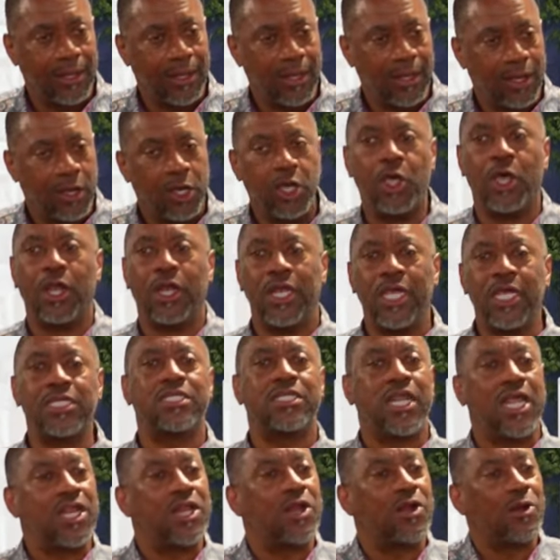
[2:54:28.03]
You at least
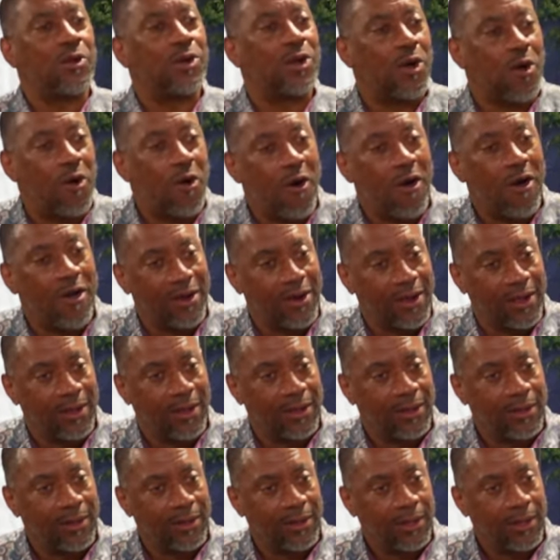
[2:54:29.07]
need to know the order.
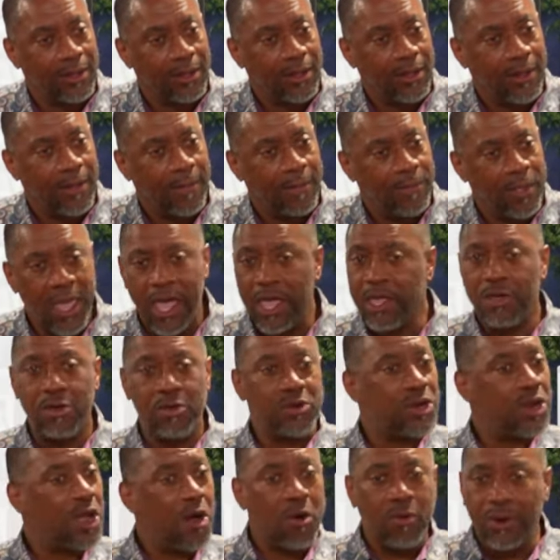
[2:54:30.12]
And you
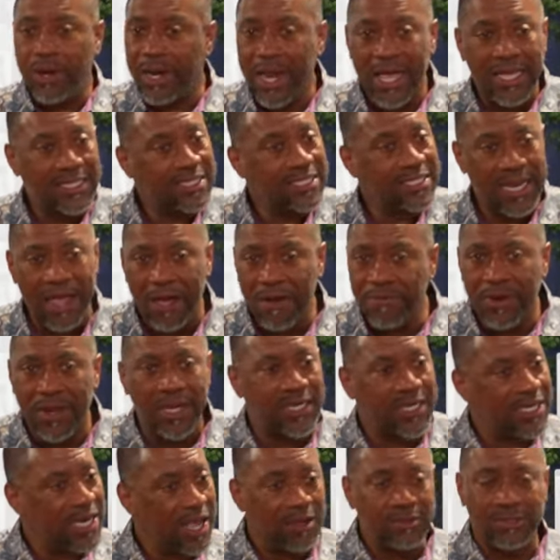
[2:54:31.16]
know there's definitely a
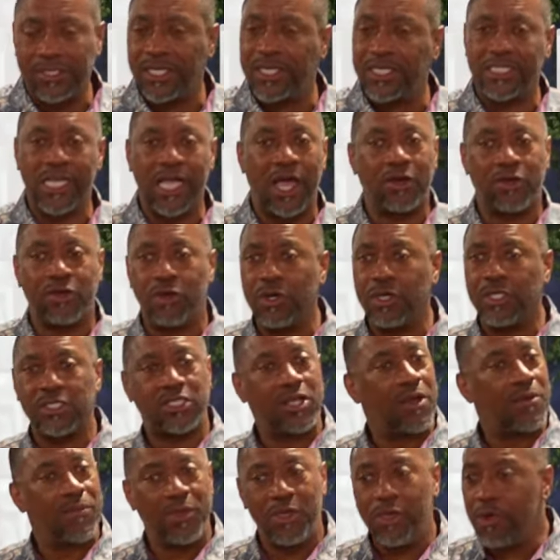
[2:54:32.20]
deficit as y'all doing
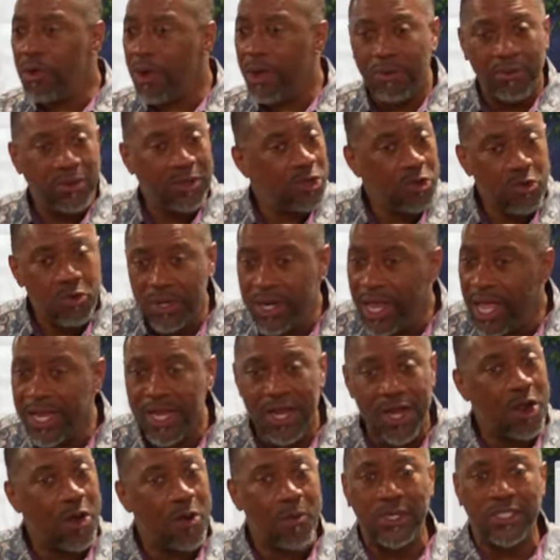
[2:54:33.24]
stuff. You you need to
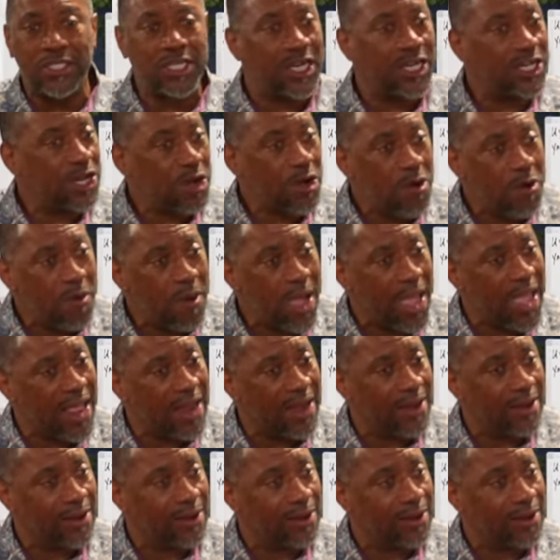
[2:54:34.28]
know what you're doing.